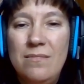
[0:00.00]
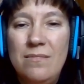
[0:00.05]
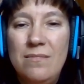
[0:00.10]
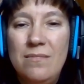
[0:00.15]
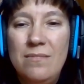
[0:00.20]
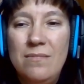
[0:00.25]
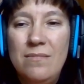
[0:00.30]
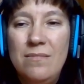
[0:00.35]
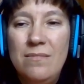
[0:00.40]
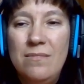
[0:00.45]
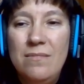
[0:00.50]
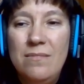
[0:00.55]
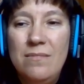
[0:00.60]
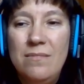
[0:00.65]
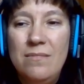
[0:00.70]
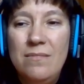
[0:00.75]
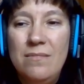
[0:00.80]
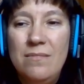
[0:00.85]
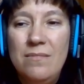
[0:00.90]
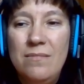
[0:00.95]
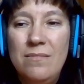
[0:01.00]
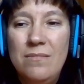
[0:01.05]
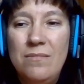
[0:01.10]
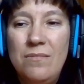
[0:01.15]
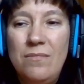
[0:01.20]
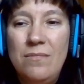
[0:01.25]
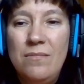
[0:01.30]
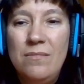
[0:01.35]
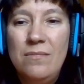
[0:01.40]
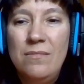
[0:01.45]

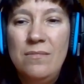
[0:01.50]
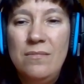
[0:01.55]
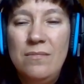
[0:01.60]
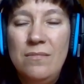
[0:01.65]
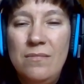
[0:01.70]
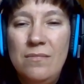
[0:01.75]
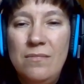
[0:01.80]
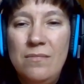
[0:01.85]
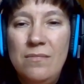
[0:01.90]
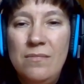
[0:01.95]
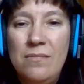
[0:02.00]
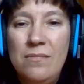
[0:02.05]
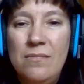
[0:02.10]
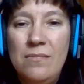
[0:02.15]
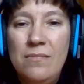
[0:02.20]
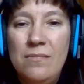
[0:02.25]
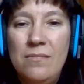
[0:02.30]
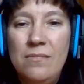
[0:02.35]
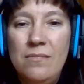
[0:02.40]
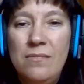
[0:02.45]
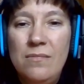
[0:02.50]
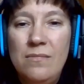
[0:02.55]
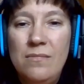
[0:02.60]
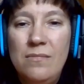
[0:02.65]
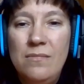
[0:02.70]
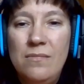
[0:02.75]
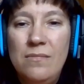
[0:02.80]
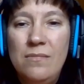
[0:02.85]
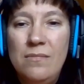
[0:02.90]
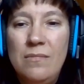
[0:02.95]

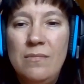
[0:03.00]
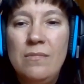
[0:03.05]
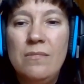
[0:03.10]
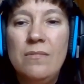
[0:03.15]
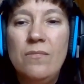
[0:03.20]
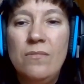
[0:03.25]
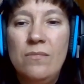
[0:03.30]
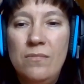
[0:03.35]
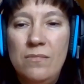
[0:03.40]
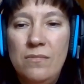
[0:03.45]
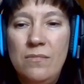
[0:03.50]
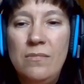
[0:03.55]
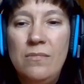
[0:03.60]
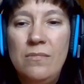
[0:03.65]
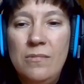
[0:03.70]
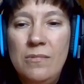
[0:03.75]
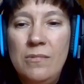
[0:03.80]
No words are spoken by the person on screen.